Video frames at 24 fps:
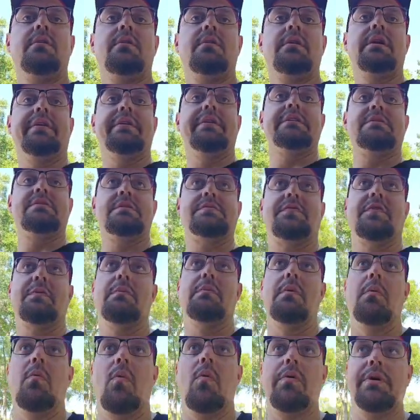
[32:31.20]
Yeah, this is for
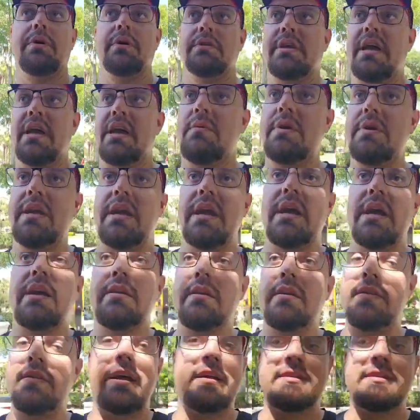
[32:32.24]
Memorial Day weekend.
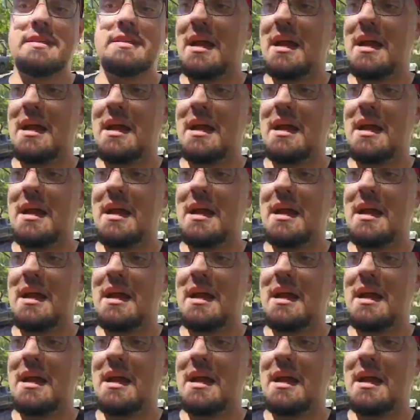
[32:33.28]
That is